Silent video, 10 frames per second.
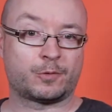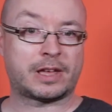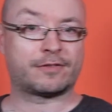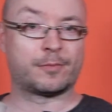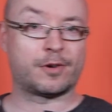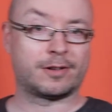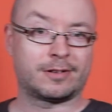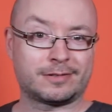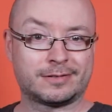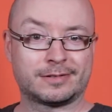we have the
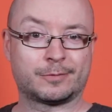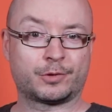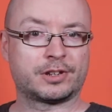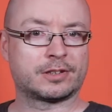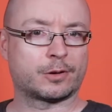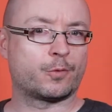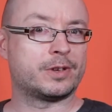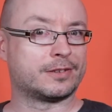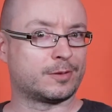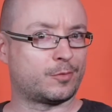ball, which is a
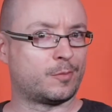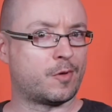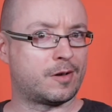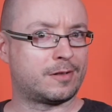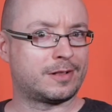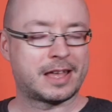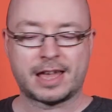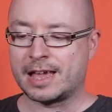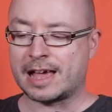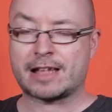reasonable ball.
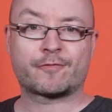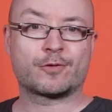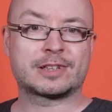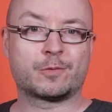At first I